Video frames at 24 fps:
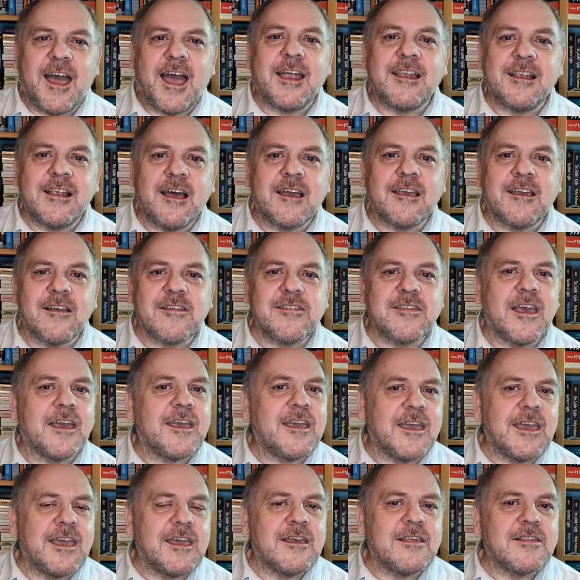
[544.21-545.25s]
and like I
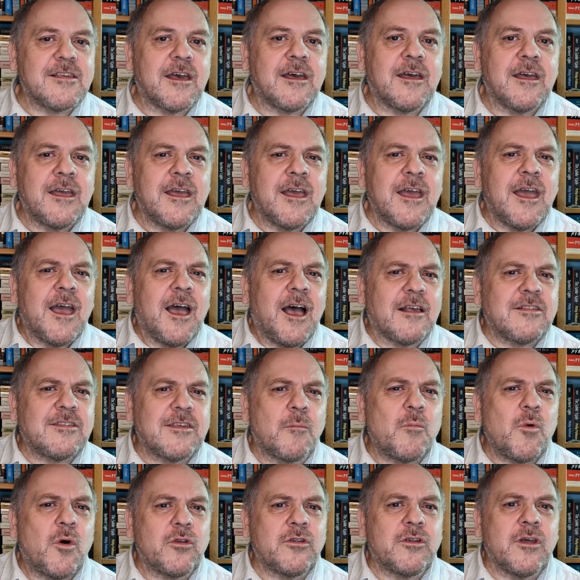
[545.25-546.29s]
say, he is a, a
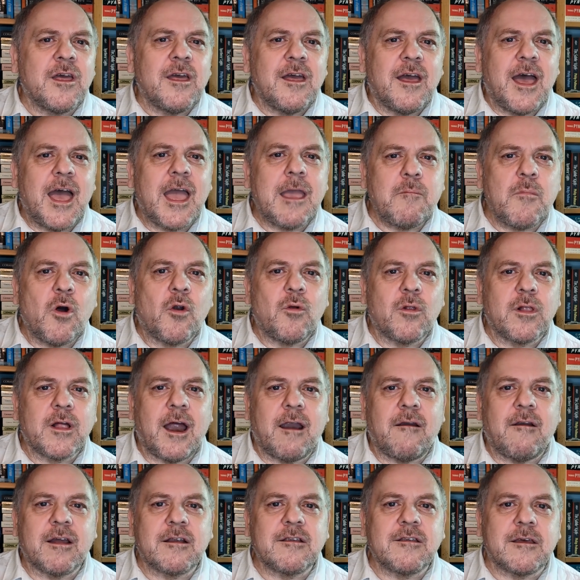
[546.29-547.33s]
somewhat amoral
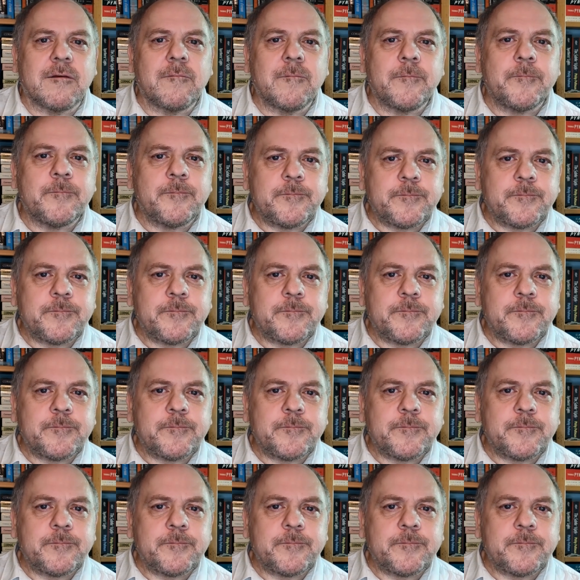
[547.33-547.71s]
character.